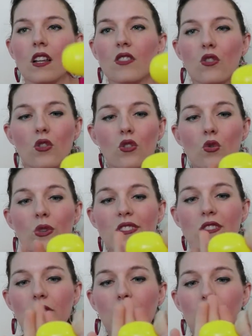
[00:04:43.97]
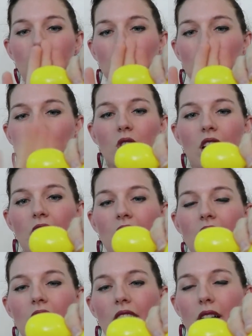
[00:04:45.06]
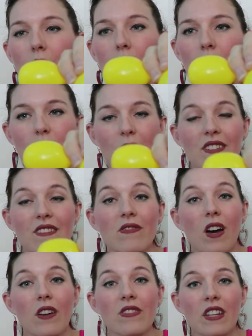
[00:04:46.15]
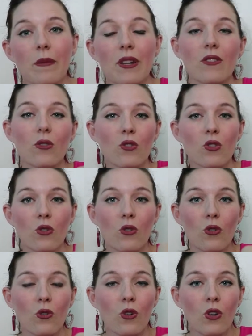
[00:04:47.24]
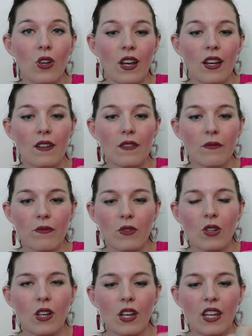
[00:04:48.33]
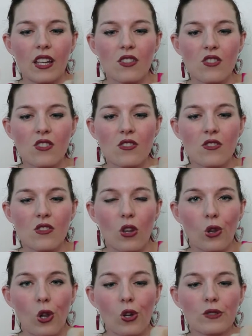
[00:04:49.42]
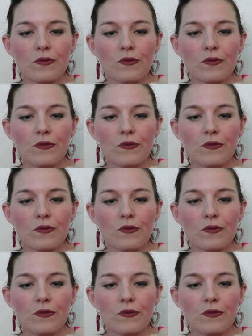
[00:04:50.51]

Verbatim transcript: To twist off a bubble uh, approximately five centimeters or two uh, inches long